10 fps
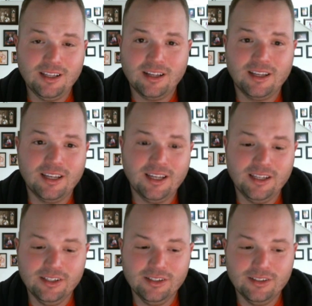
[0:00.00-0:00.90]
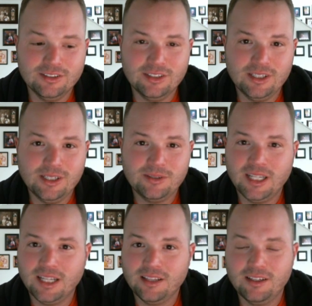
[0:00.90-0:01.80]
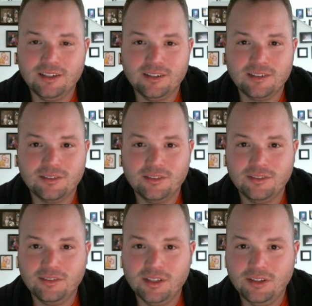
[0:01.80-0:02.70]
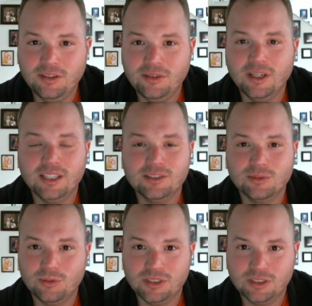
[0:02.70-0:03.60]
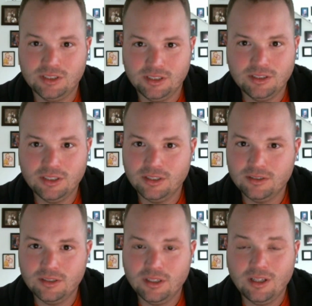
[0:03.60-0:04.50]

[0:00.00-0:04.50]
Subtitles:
like, hey, is there anyone out there that you guys would want to send to?